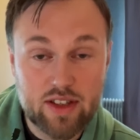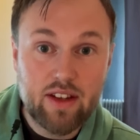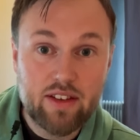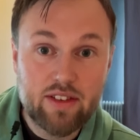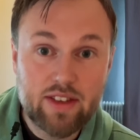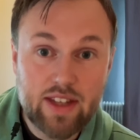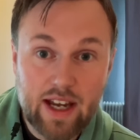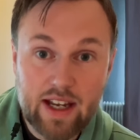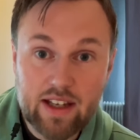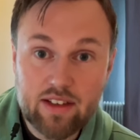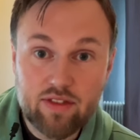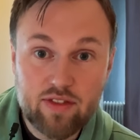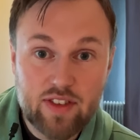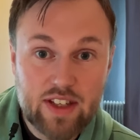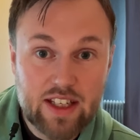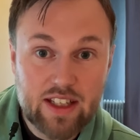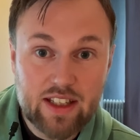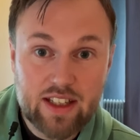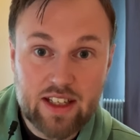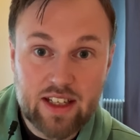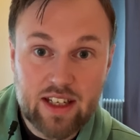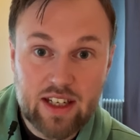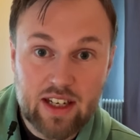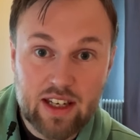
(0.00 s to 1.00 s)
That
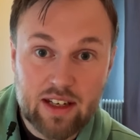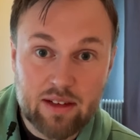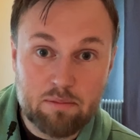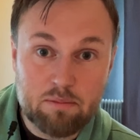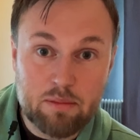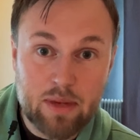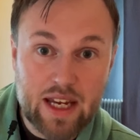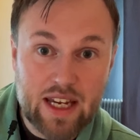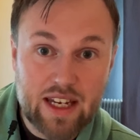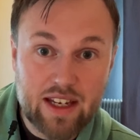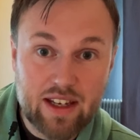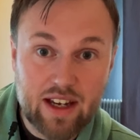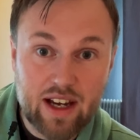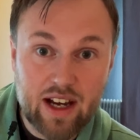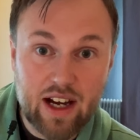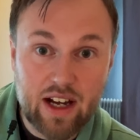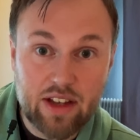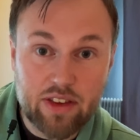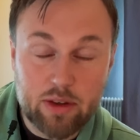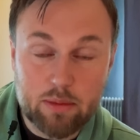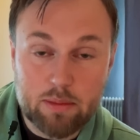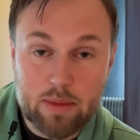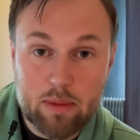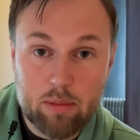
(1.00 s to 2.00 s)
feeling can make
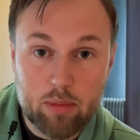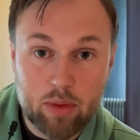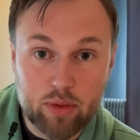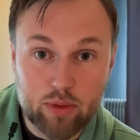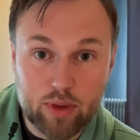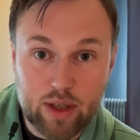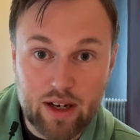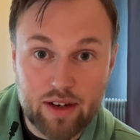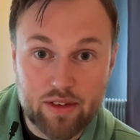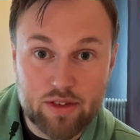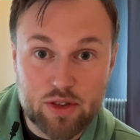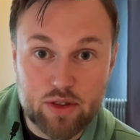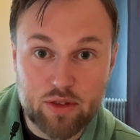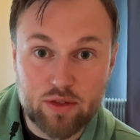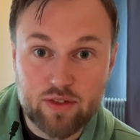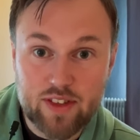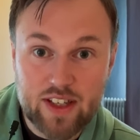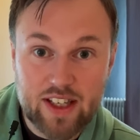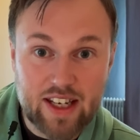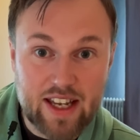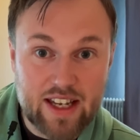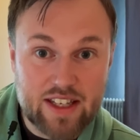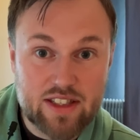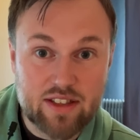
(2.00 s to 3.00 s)
other people around you
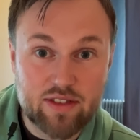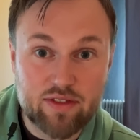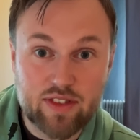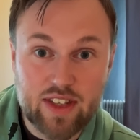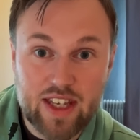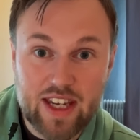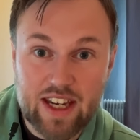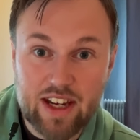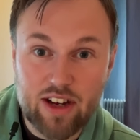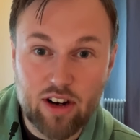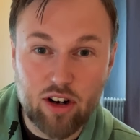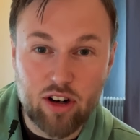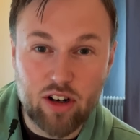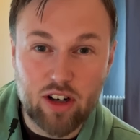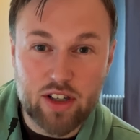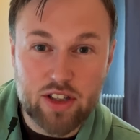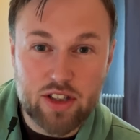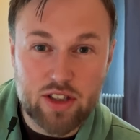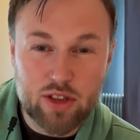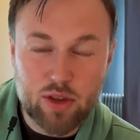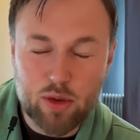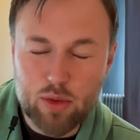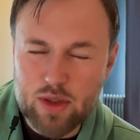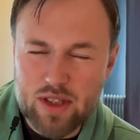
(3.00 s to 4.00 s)
feel as if they are
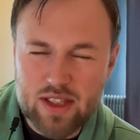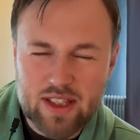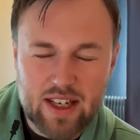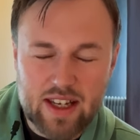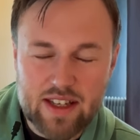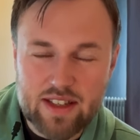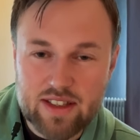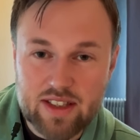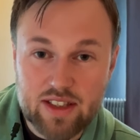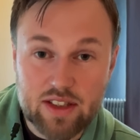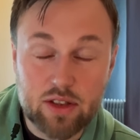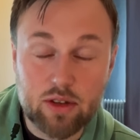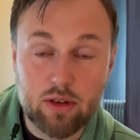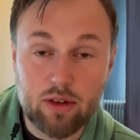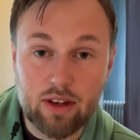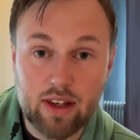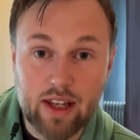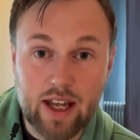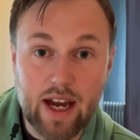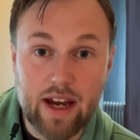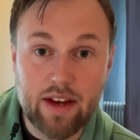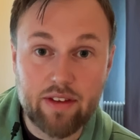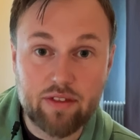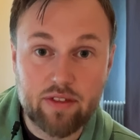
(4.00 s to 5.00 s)
useless in your
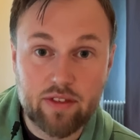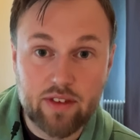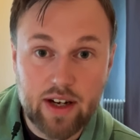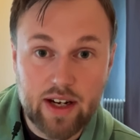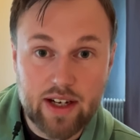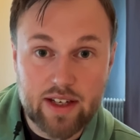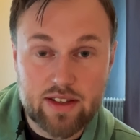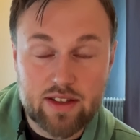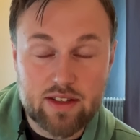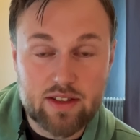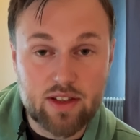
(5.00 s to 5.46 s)
life, right?